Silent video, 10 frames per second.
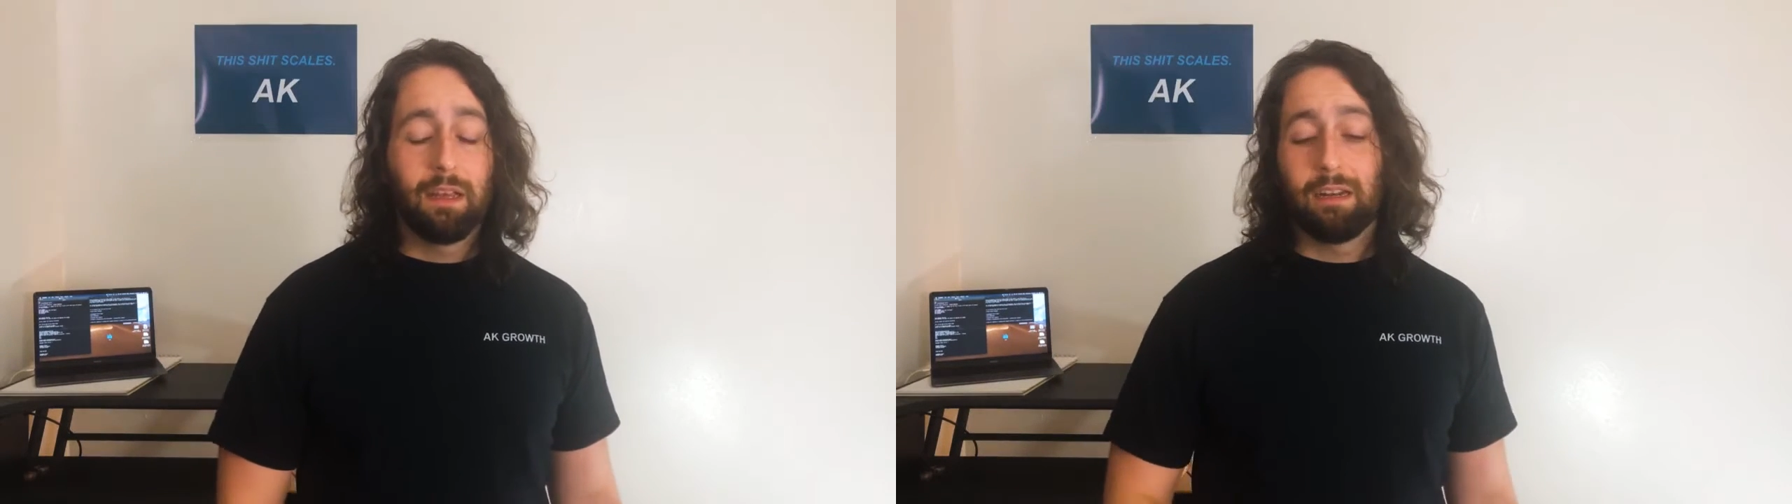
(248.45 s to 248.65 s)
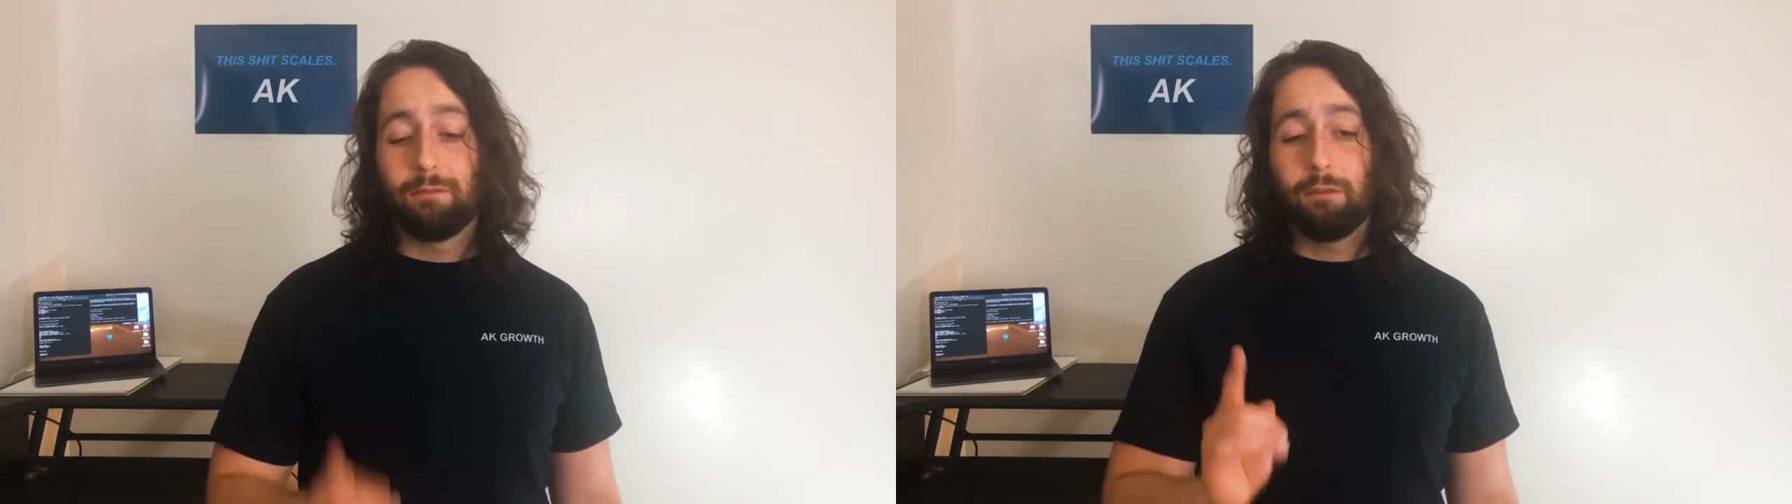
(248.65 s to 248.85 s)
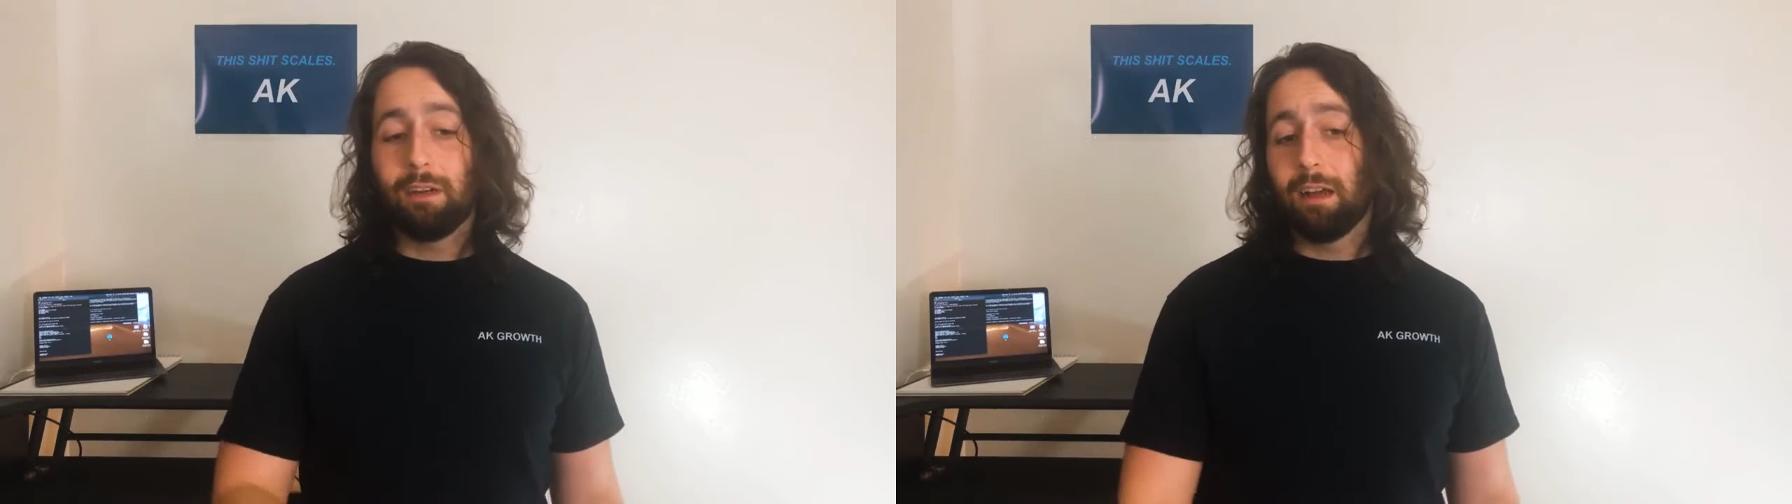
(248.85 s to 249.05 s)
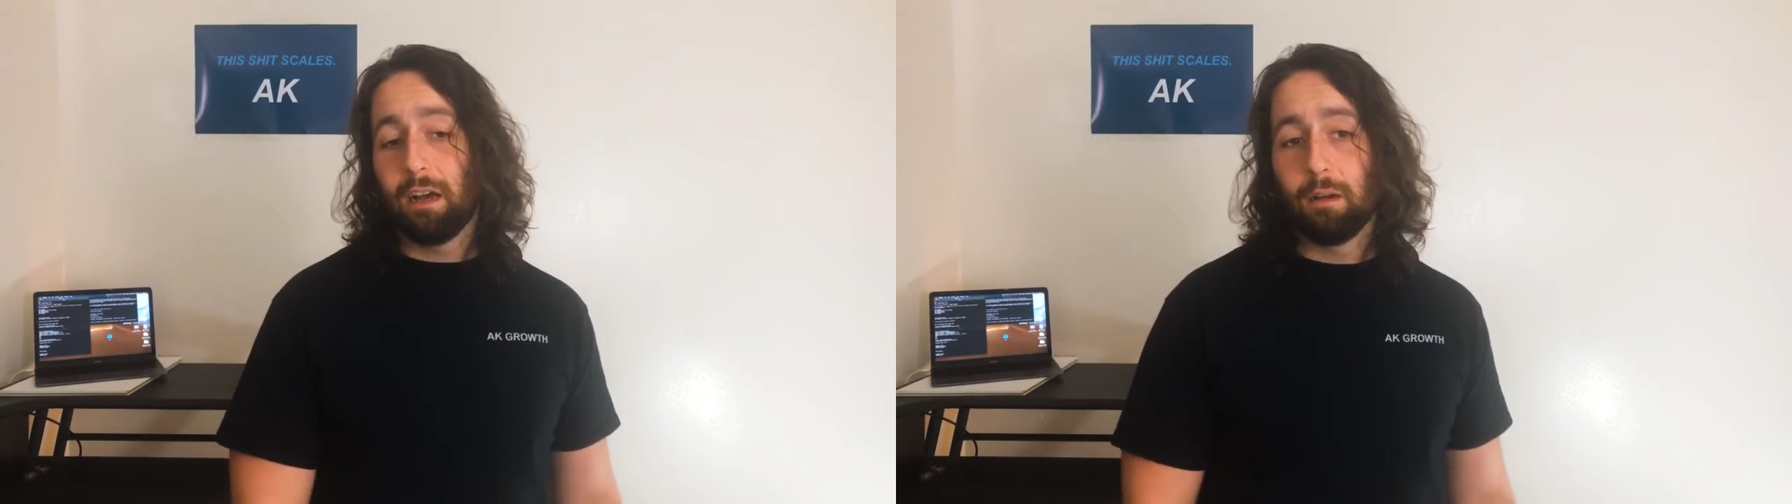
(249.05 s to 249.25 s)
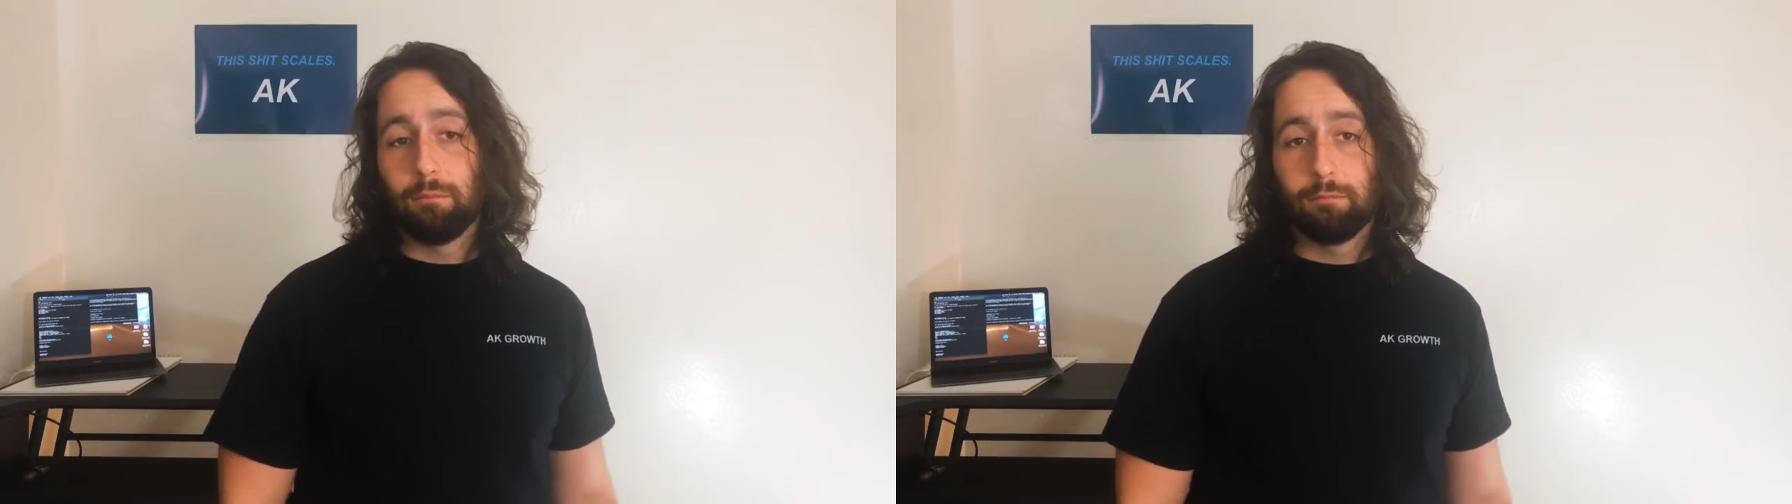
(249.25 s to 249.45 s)
and if you need
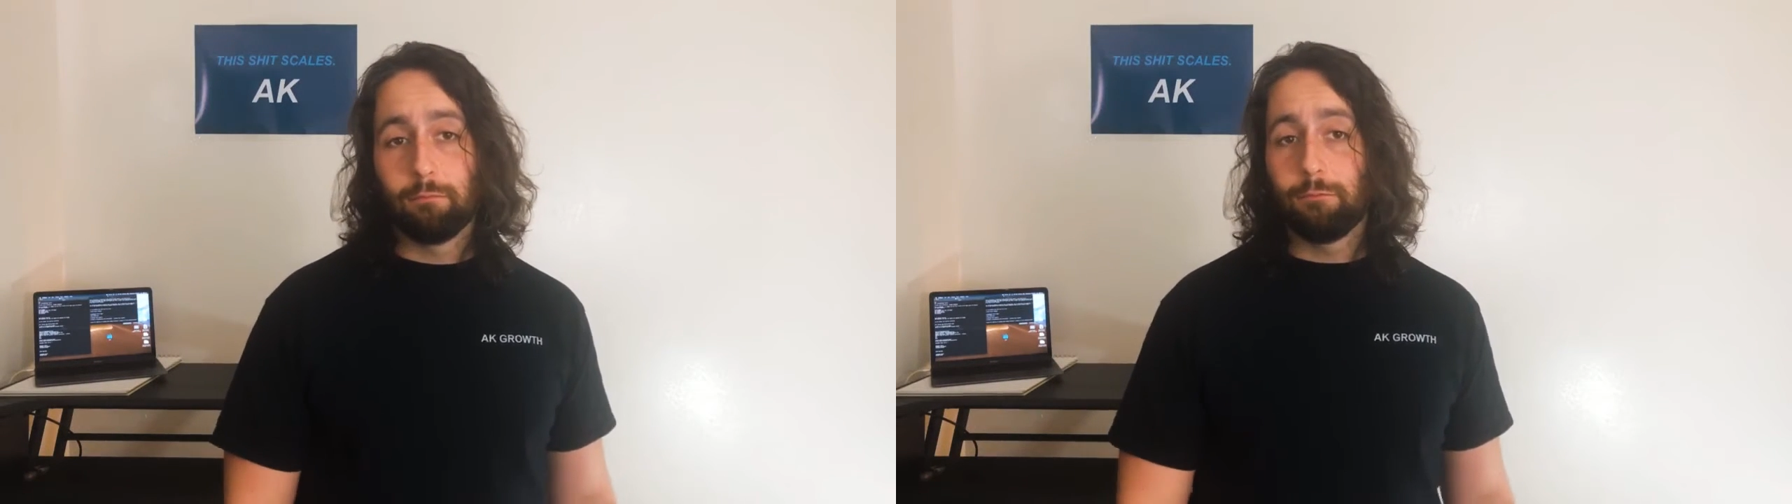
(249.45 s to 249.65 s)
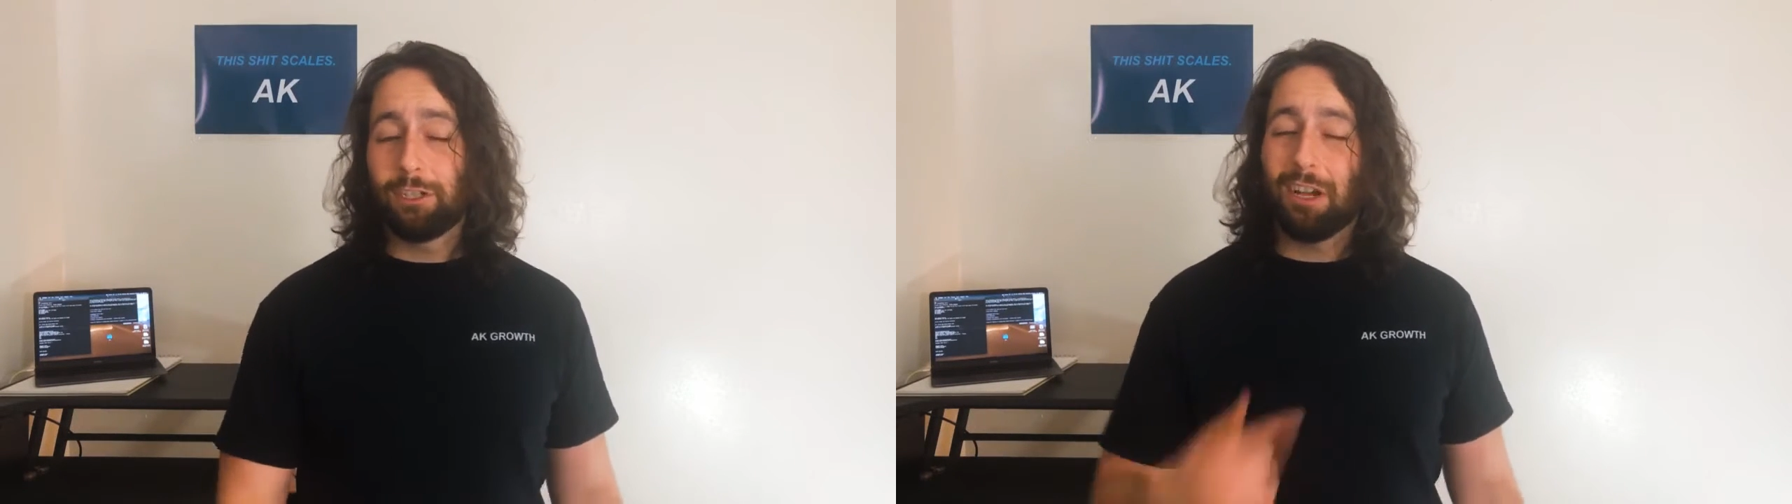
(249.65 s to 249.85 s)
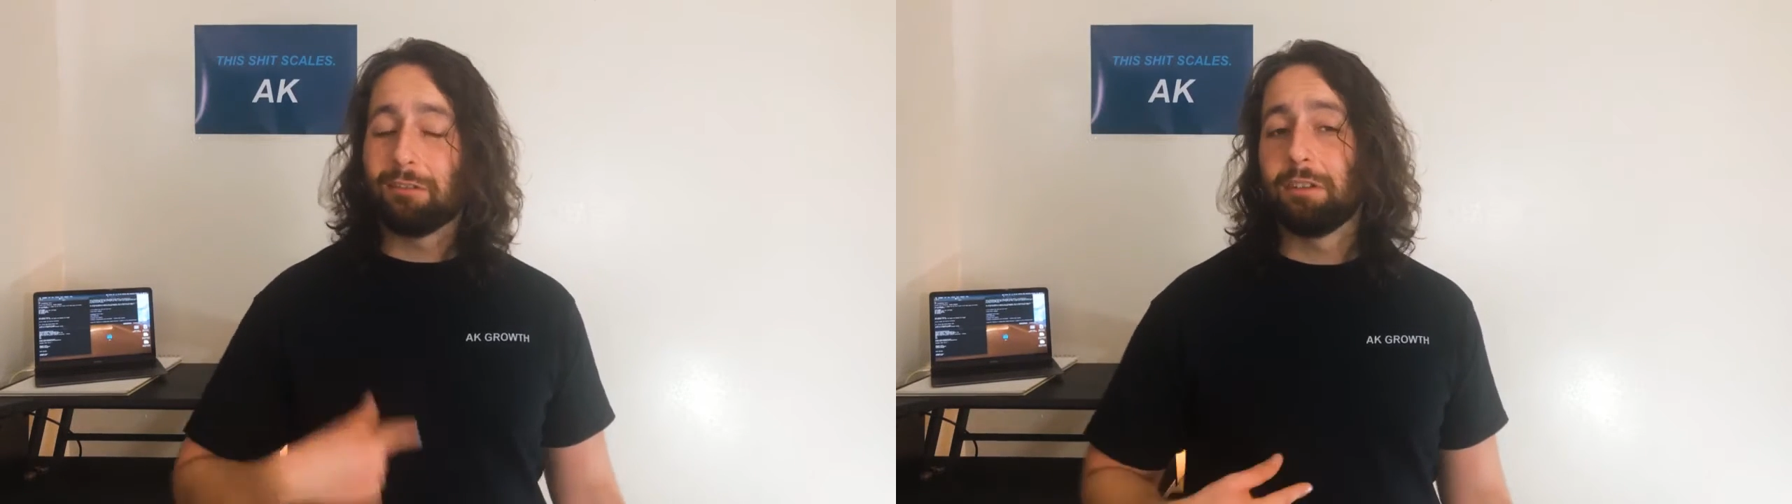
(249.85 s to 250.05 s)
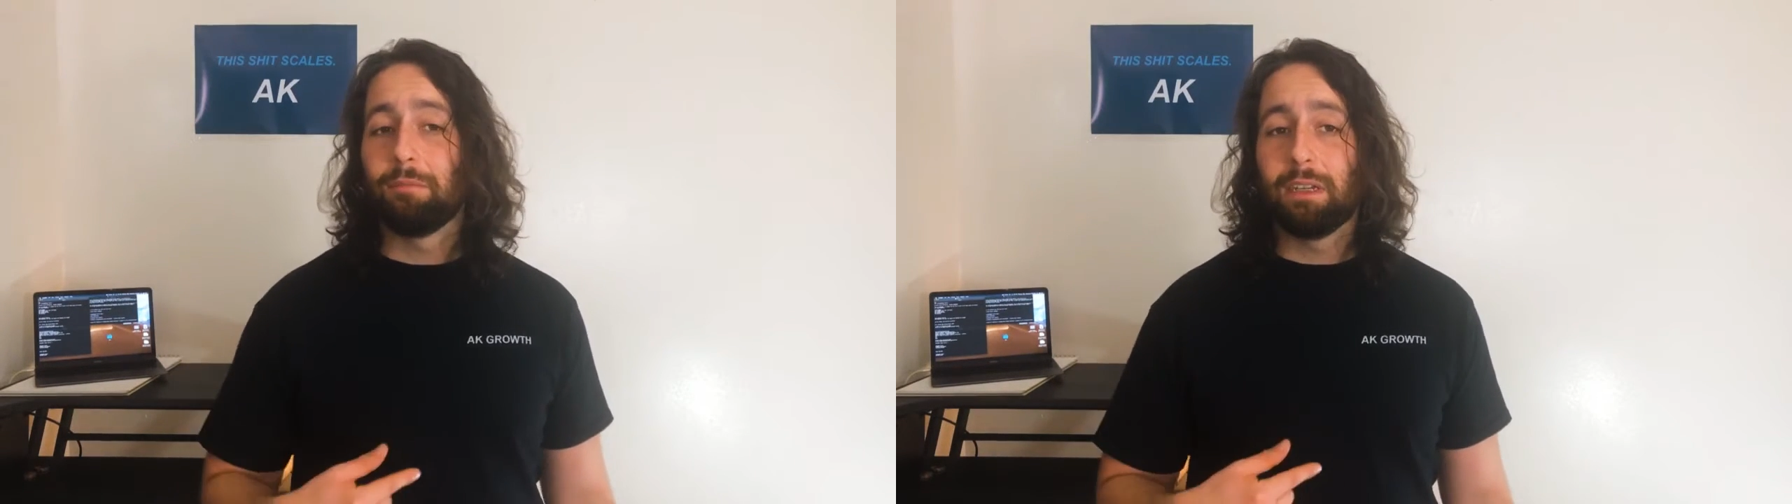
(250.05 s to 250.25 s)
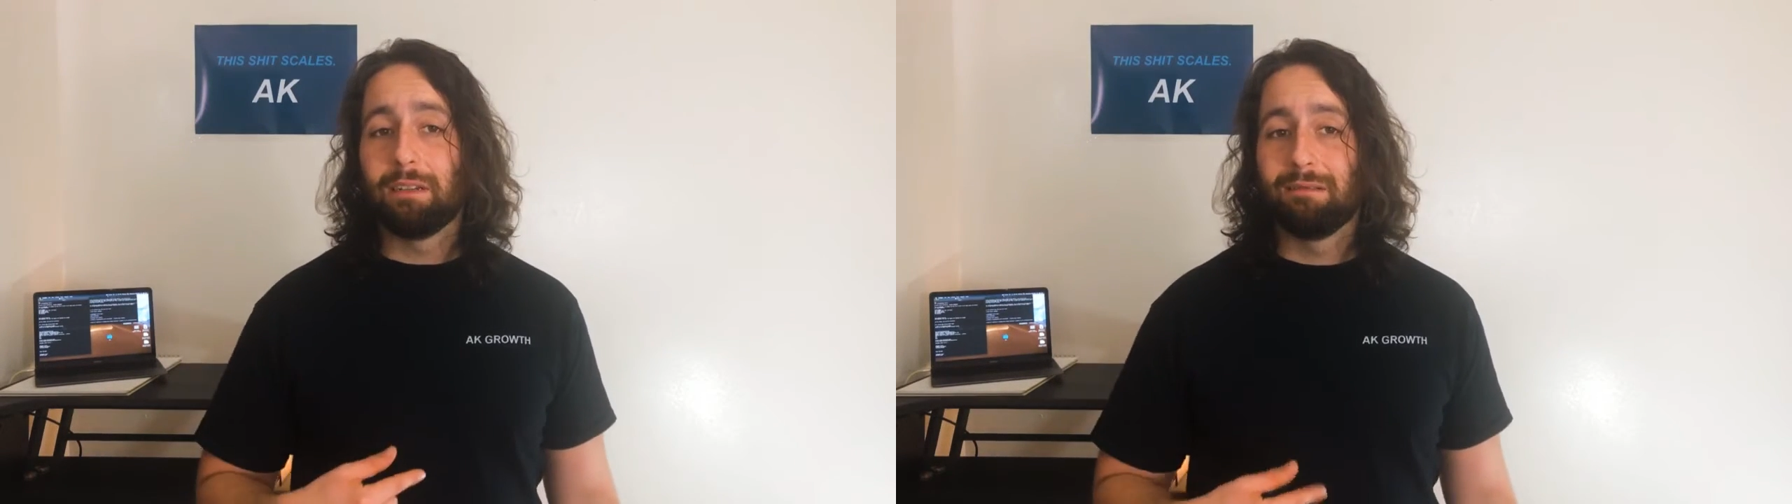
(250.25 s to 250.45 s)
help, reach out
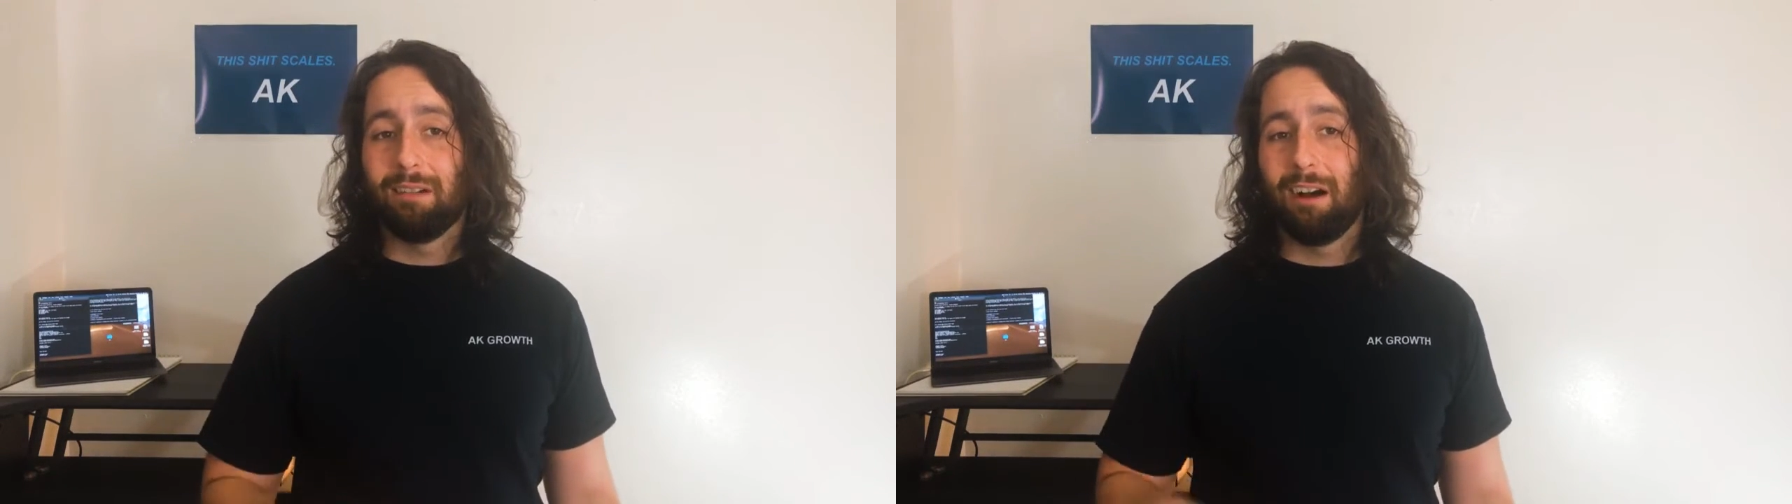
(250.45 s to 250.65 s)
to me.